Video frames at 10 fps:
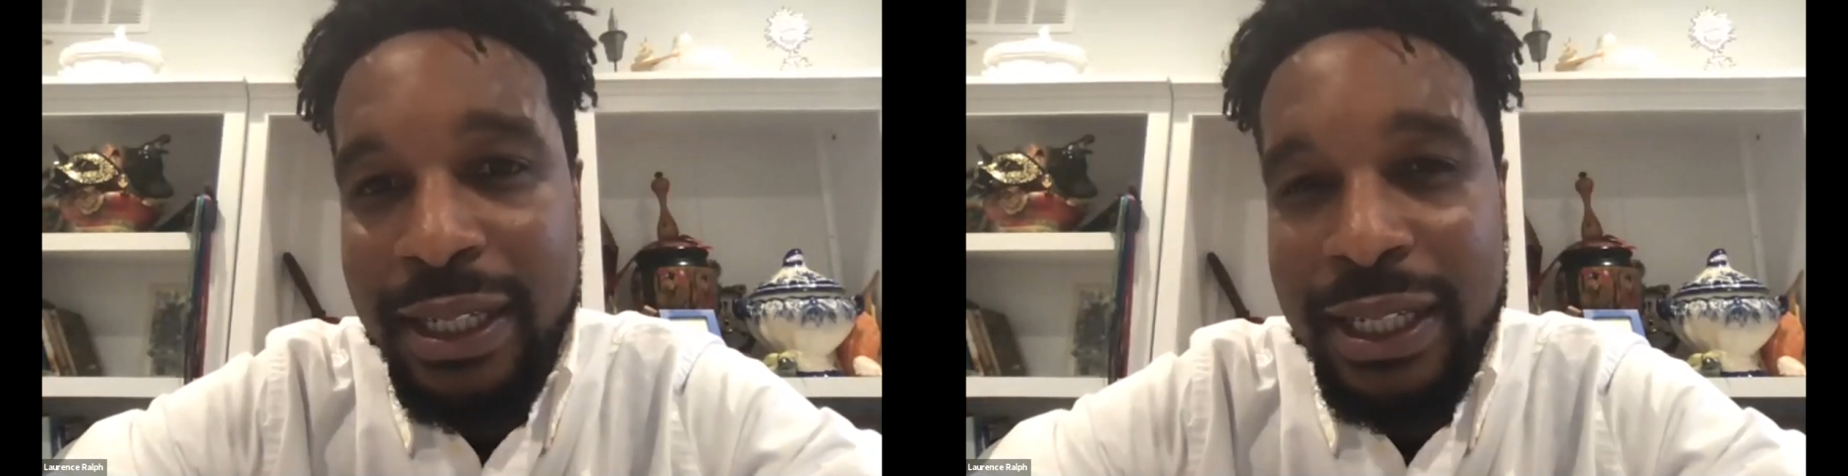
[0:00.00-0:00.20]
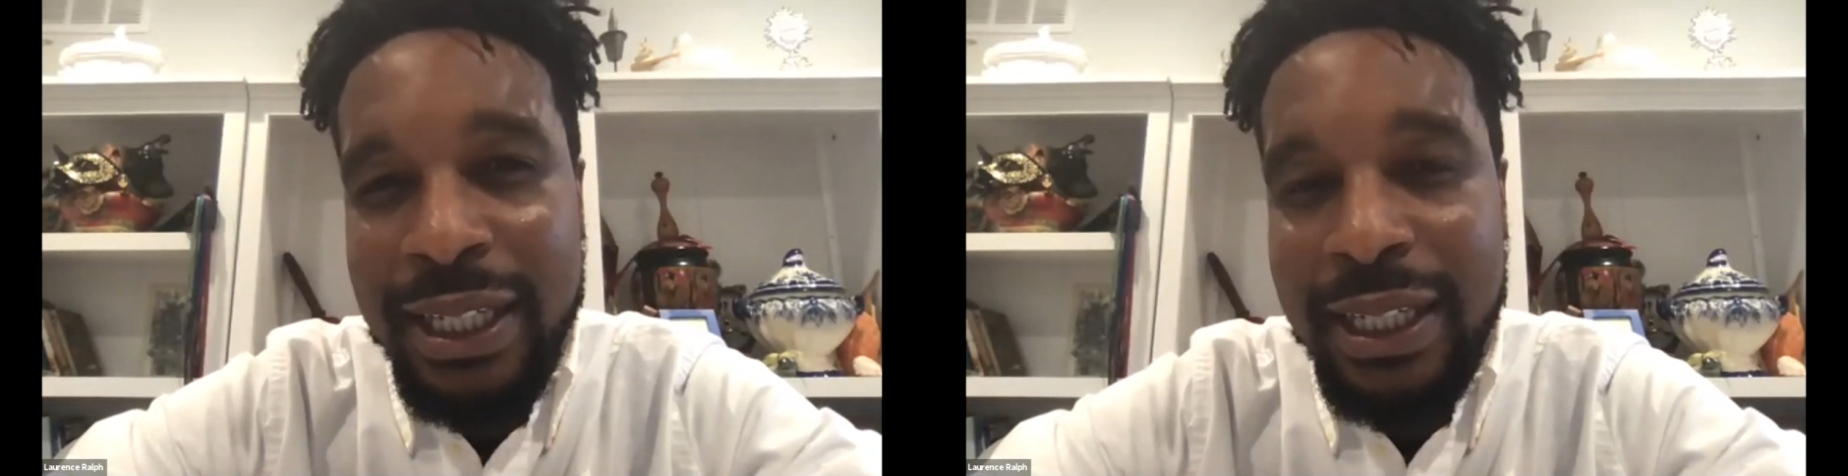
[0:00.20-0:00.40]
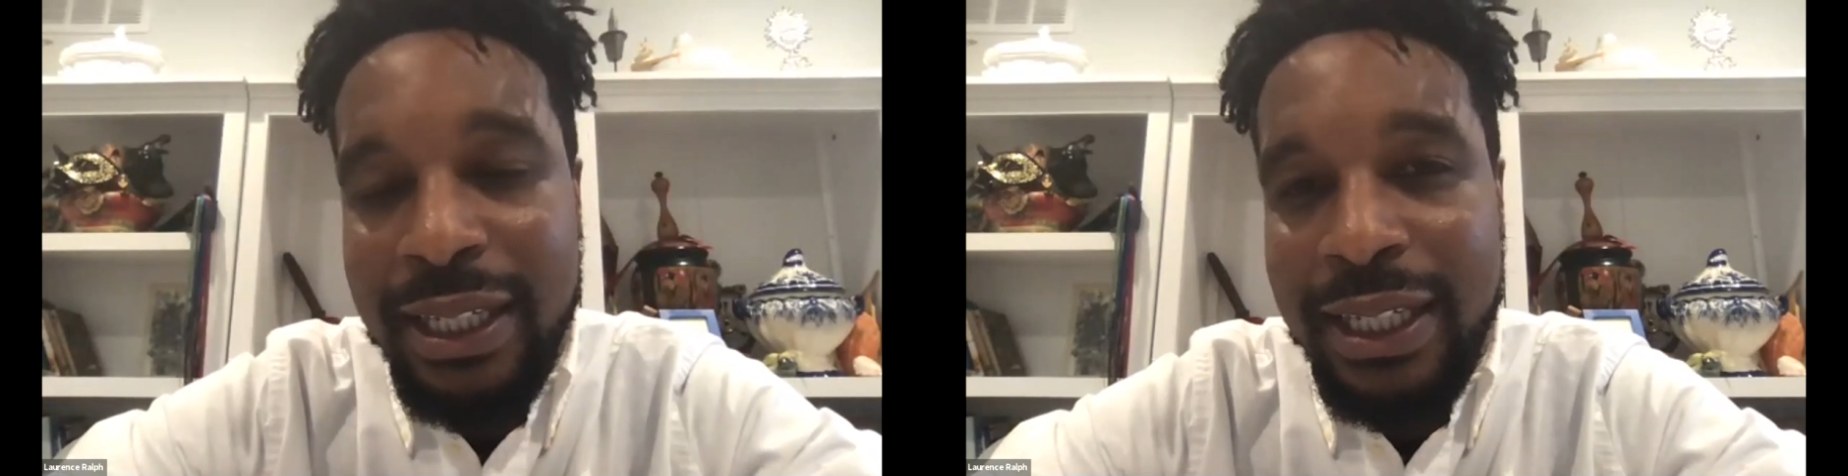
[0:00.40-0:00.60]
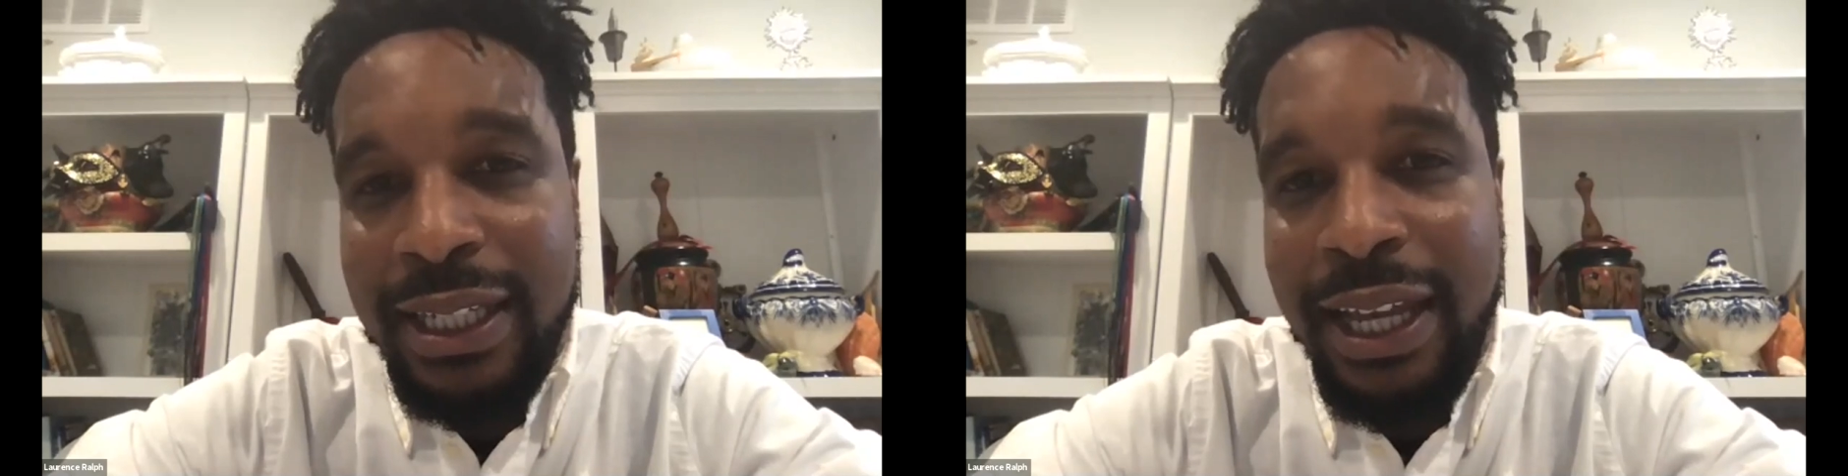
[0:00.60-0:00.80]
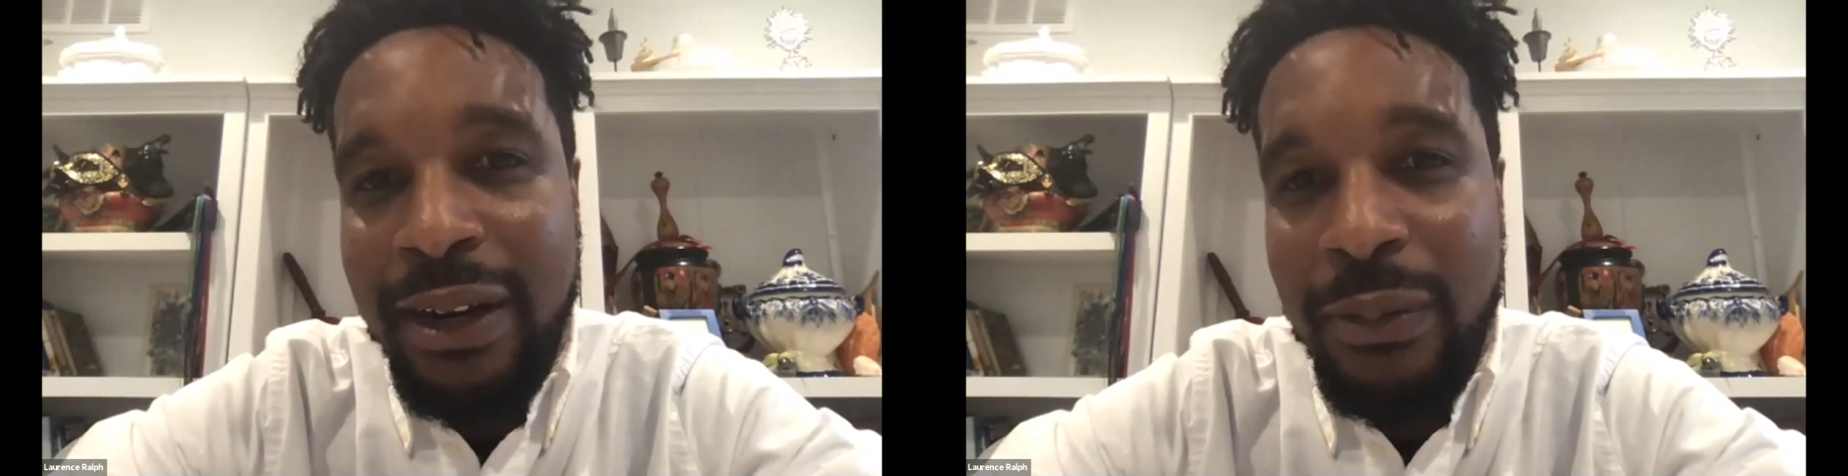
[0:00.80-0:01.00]
he, he
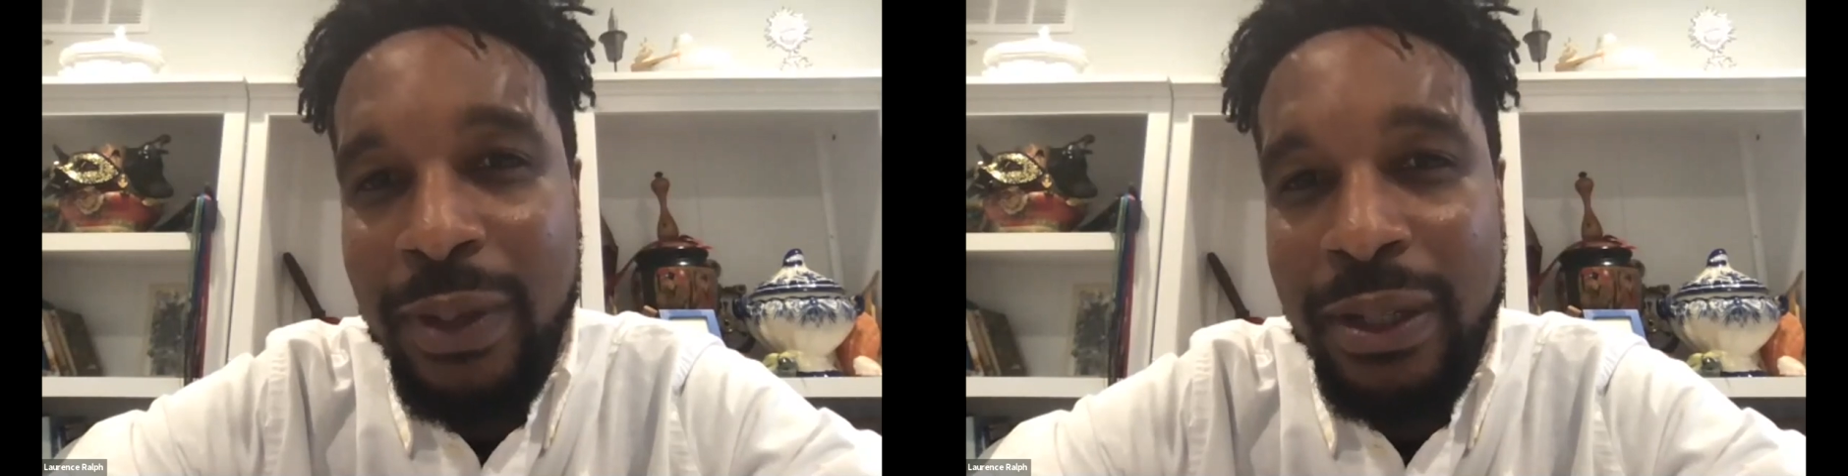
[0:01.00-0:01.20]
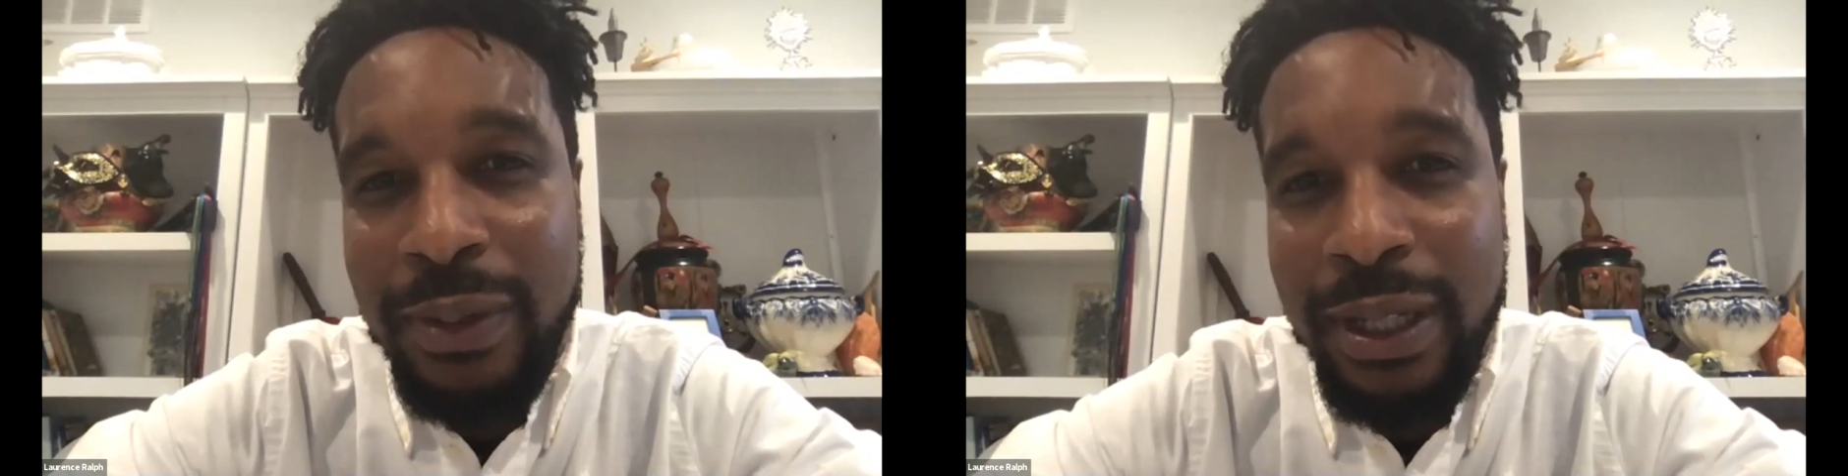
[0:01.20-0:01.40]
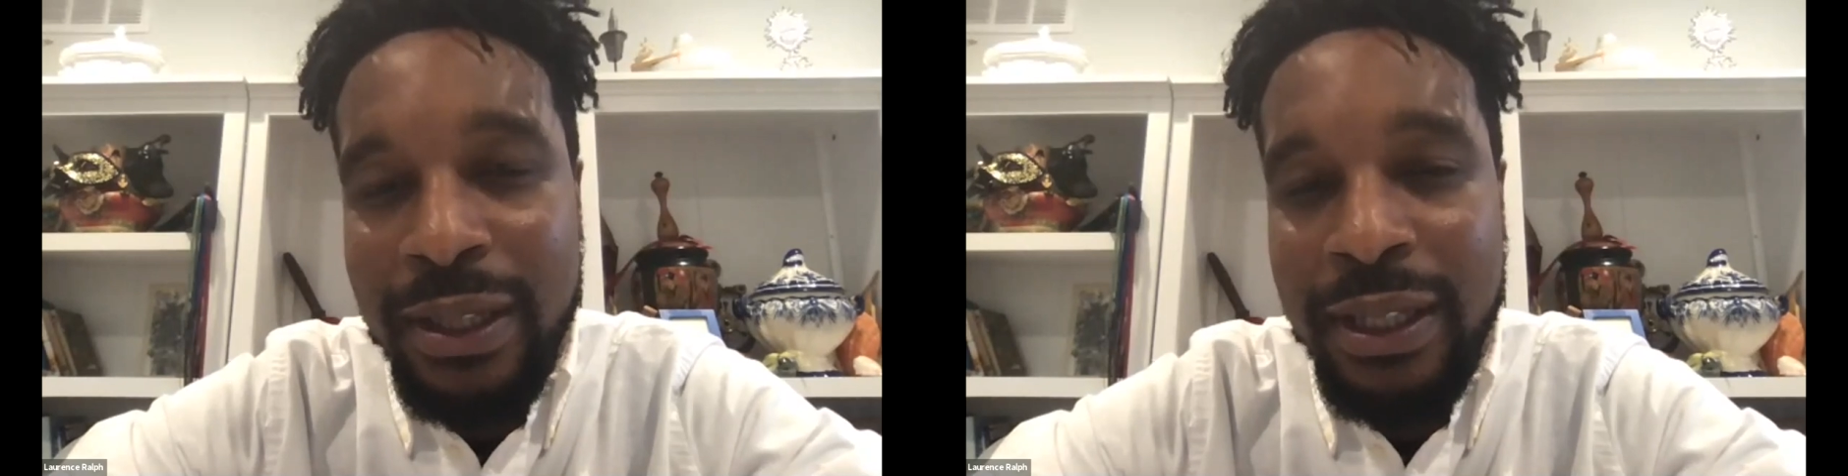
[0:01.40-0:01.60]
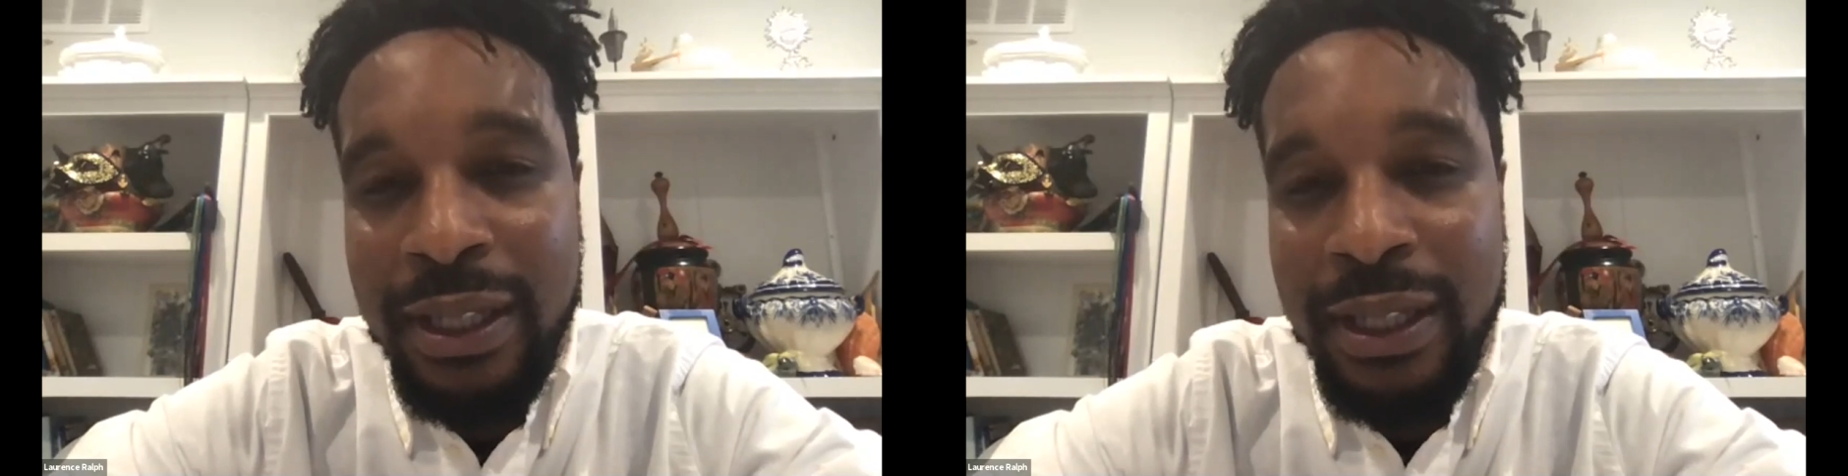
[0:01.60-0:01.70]
got away with.